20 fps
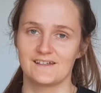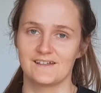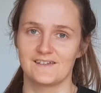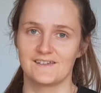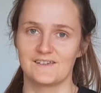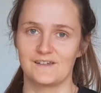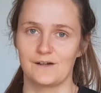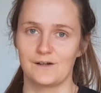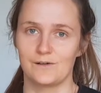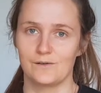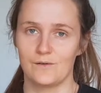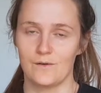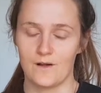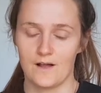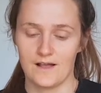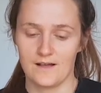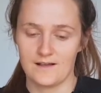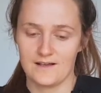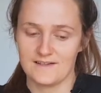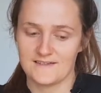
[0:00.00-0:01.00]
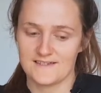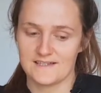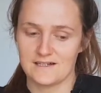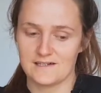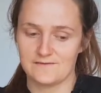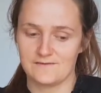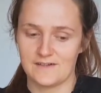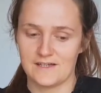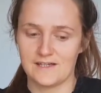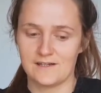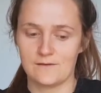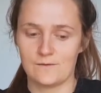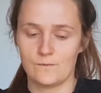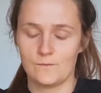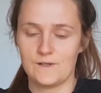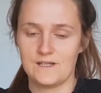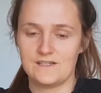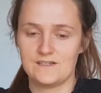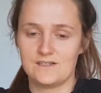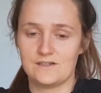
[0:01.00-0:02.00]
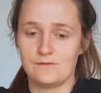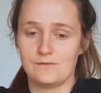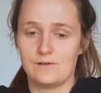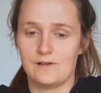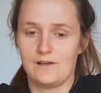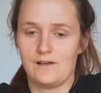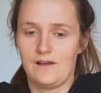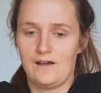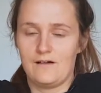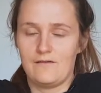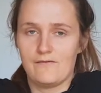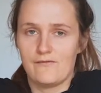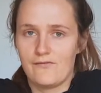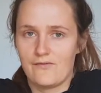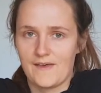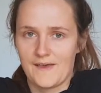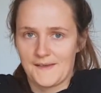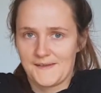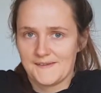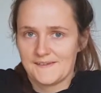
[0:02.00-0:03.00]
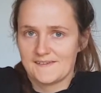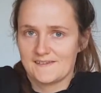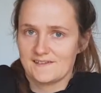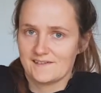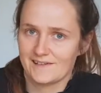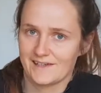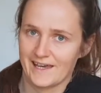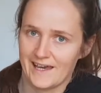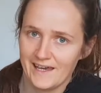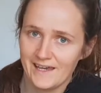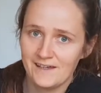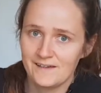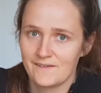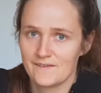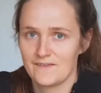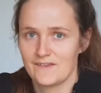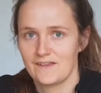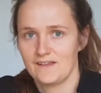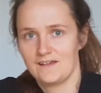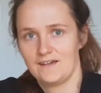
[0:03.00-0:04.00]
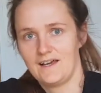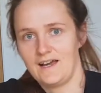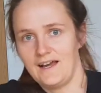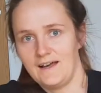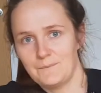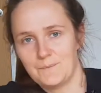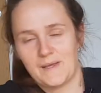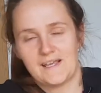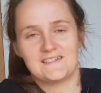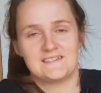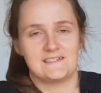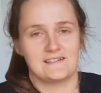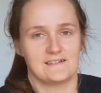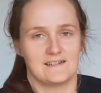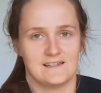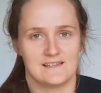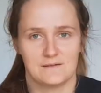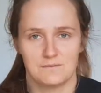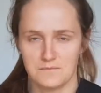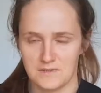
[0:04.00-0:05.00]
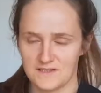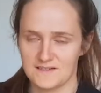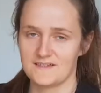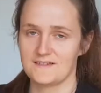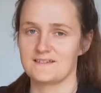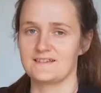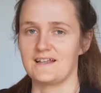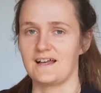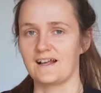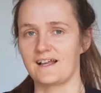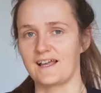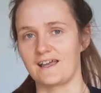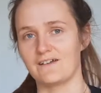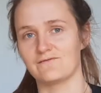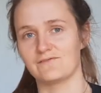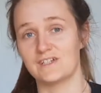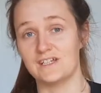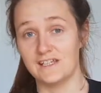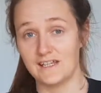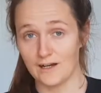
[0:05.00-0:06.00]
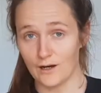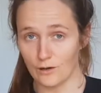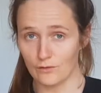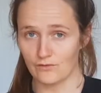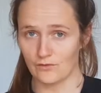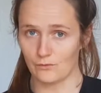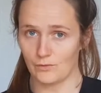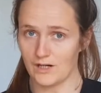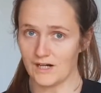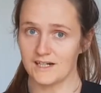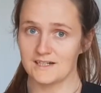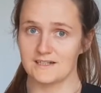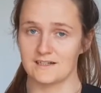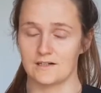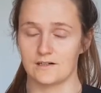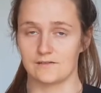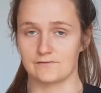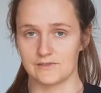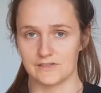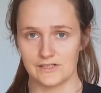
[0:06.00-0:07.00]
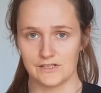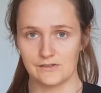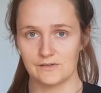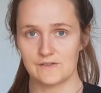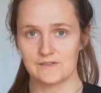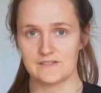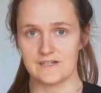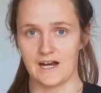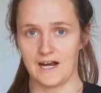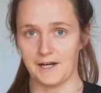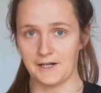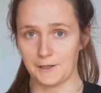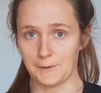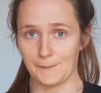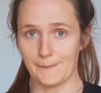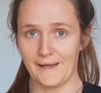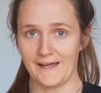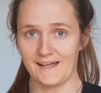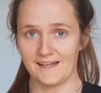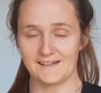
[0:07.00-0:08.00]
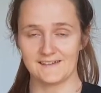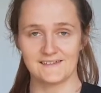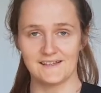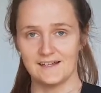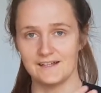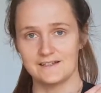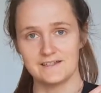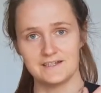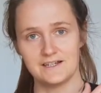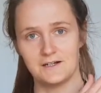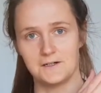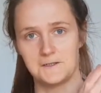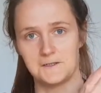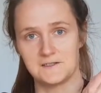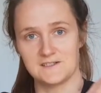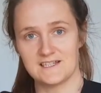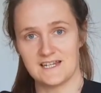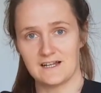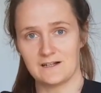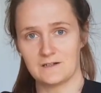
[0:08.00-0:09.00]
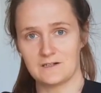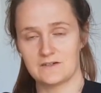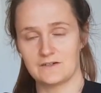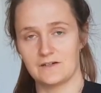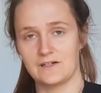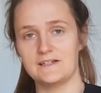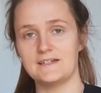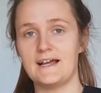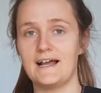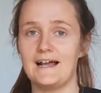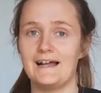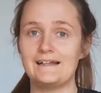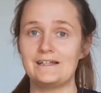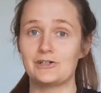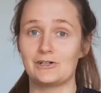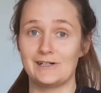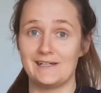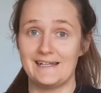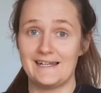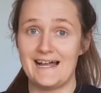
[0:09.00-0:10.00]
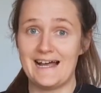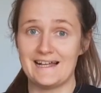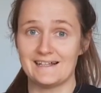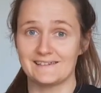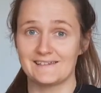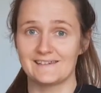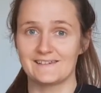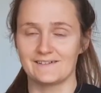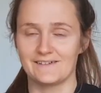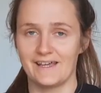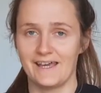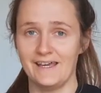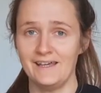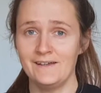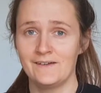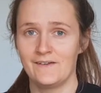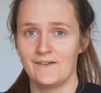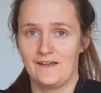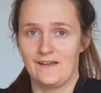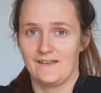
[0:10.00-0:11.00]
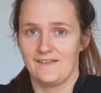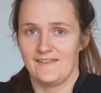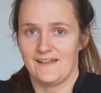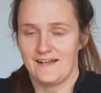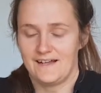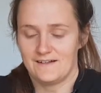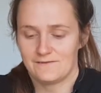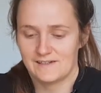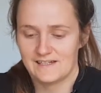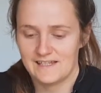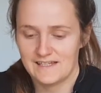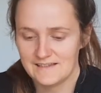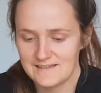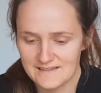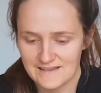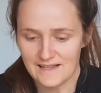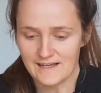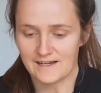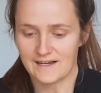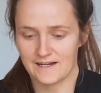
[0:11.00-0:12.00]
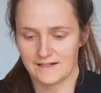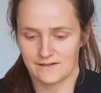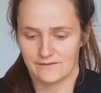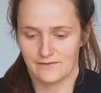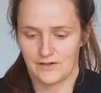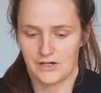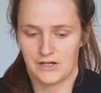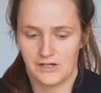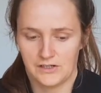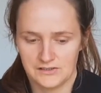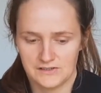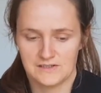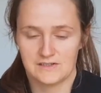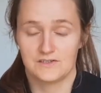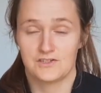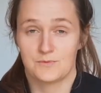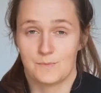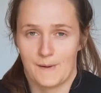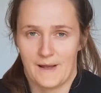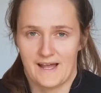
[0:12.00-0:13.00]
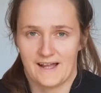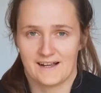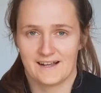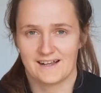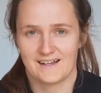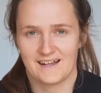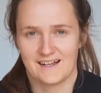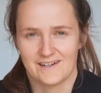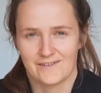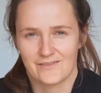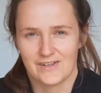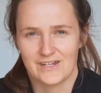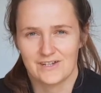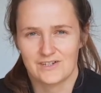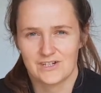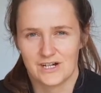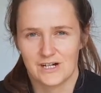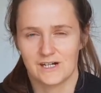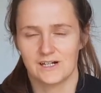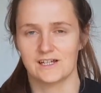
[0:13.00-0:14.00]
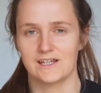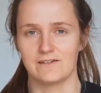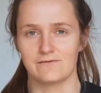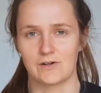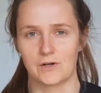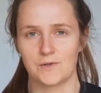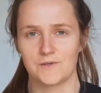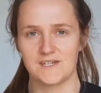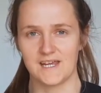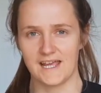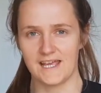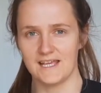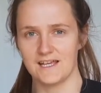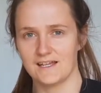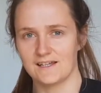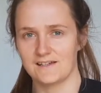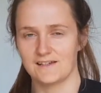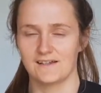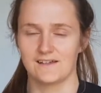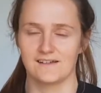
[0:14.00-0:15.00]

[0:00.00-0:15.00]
So surfing, we do a lot of this, okay? And basically the muscles that get really overworked and overused are your pecs, anterior deltoid, and your lats, okay? That leads to that kind of hunchback, kind of internally rotated